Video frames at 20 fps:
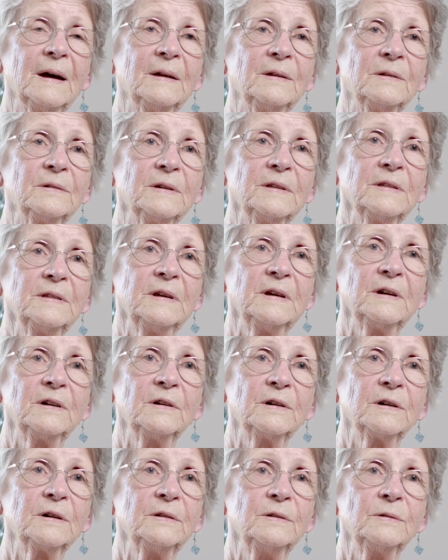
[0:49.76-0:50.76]
And I
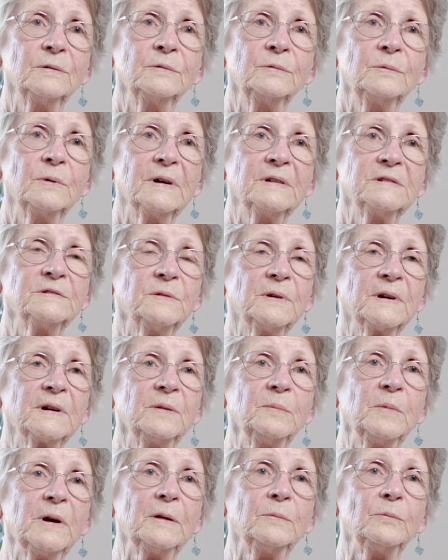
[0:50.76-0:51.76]
think I could always
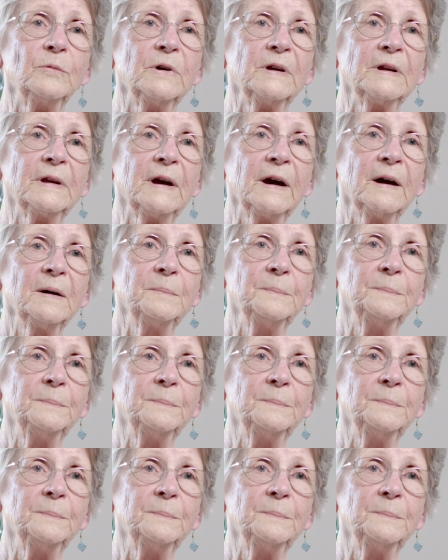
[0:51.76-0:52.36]
recommend Windgap.